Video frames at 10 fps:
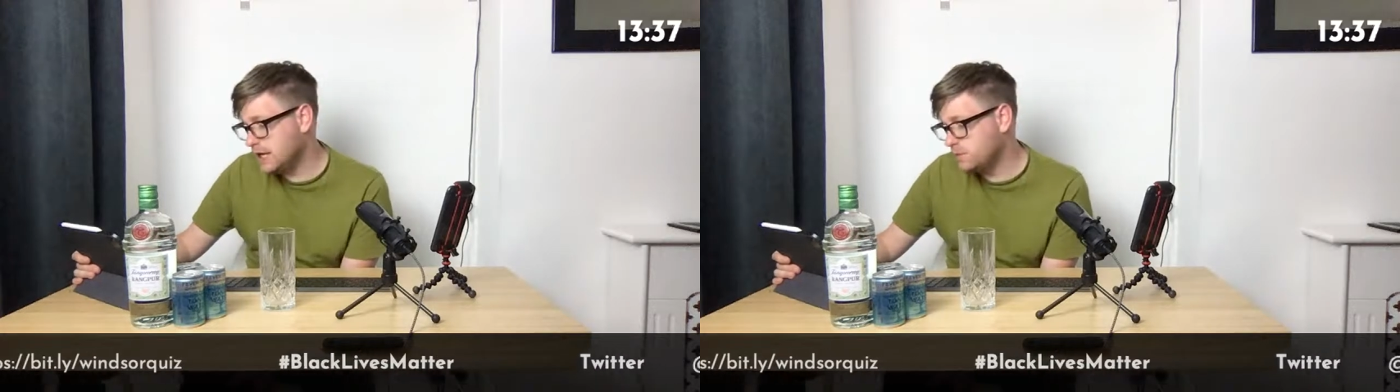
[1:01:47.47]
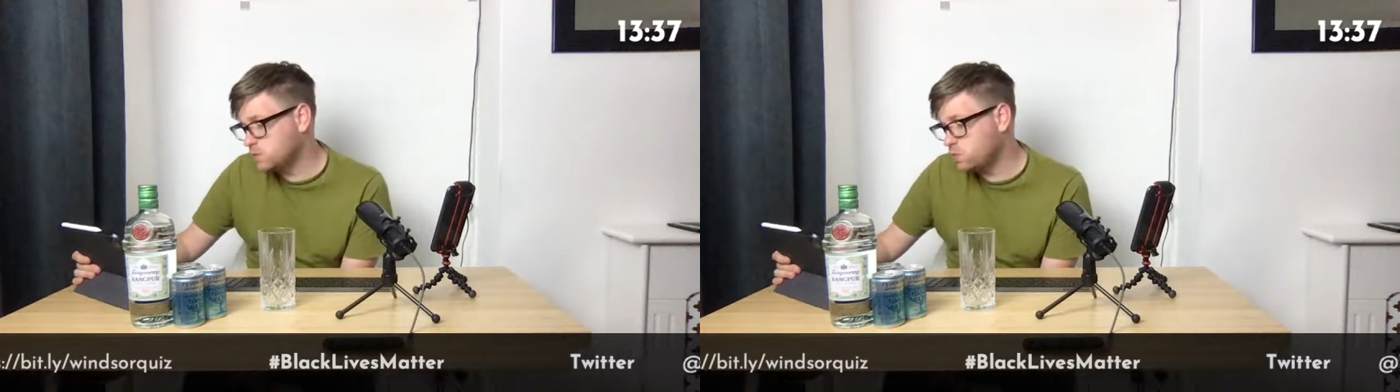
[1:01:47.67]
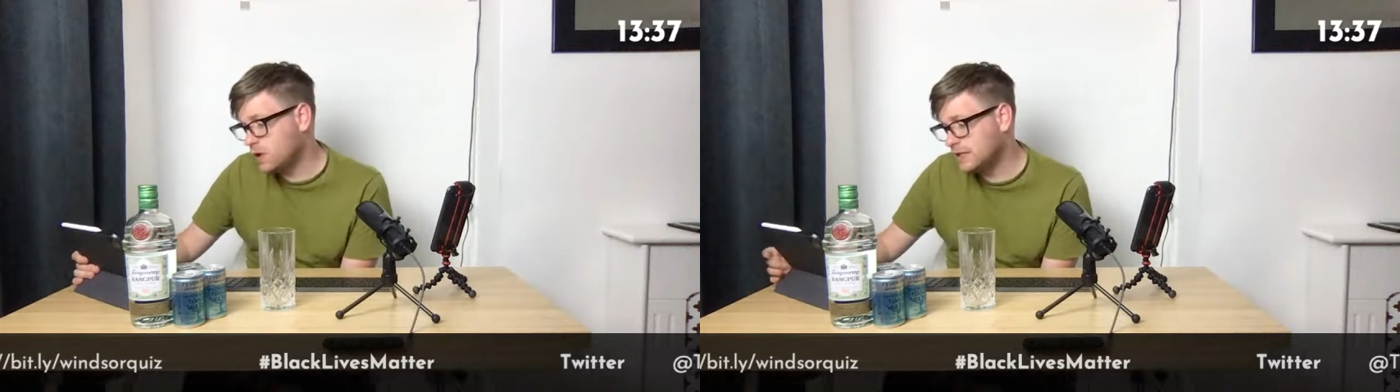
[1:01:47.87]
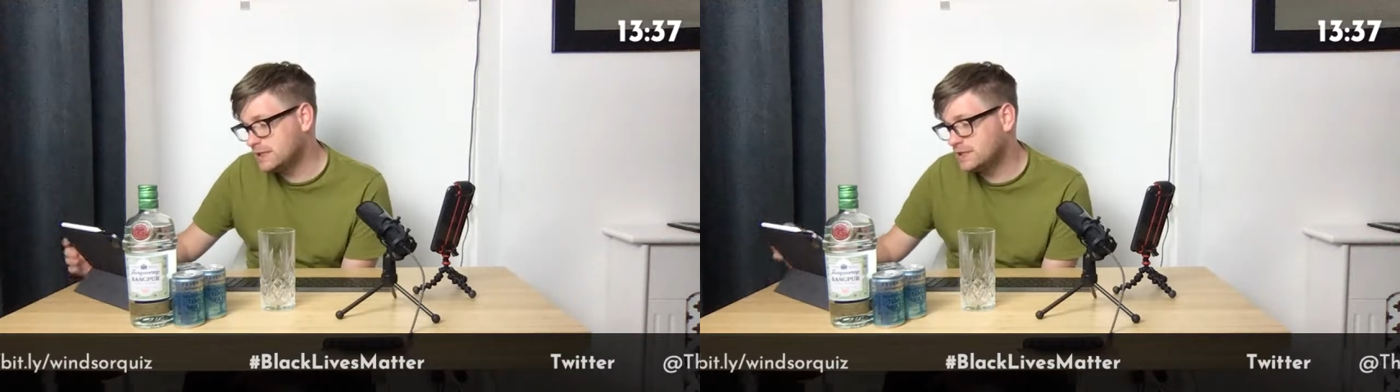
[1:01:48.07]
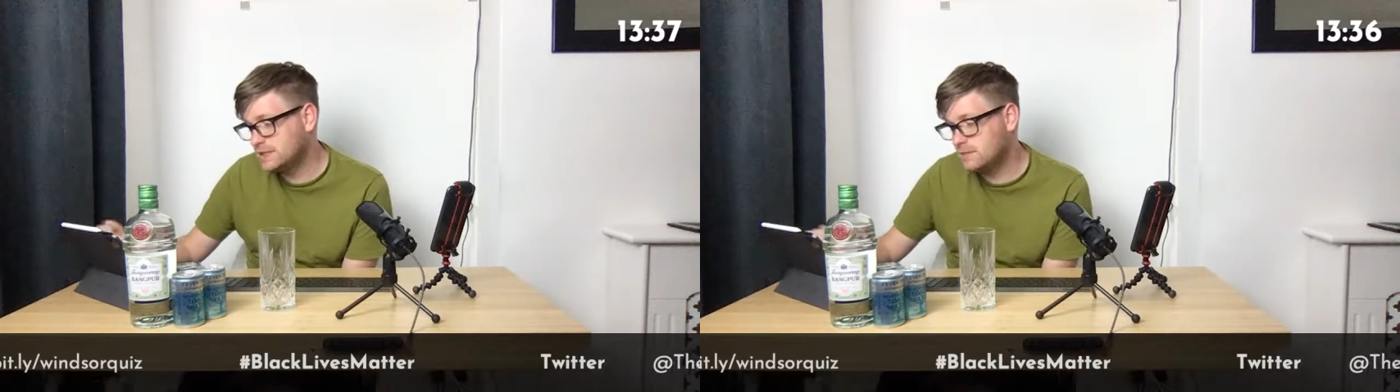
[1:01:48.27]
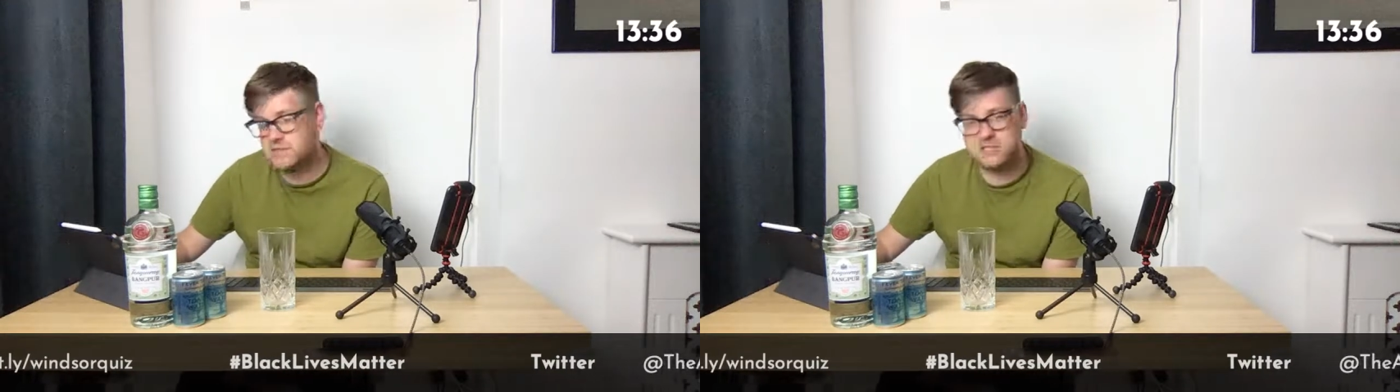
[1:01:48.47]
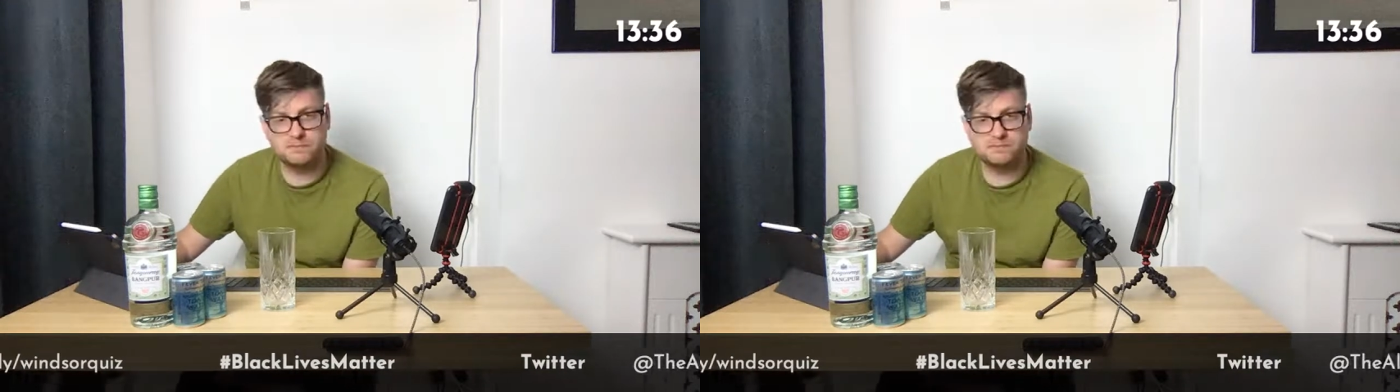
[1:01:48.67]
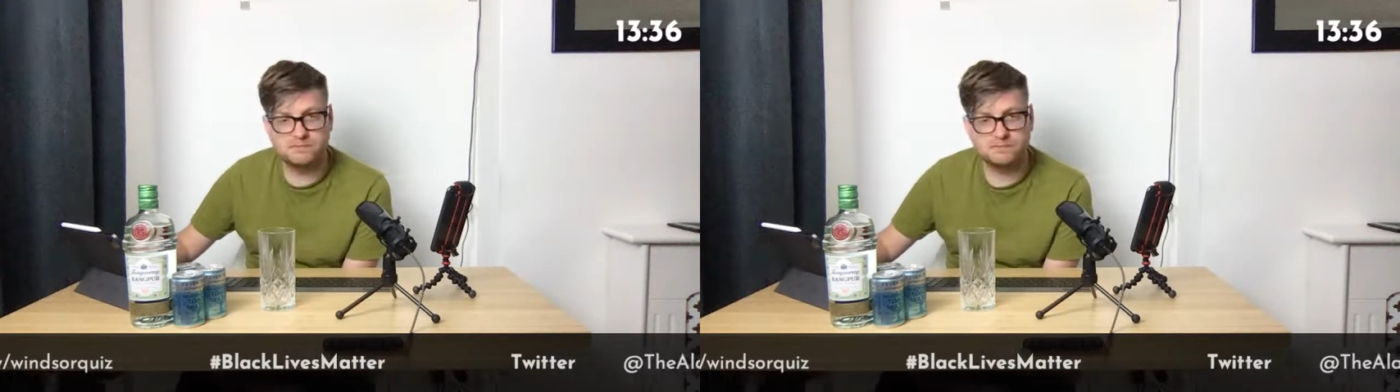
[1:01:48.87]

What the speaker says: It was Wallace Simpson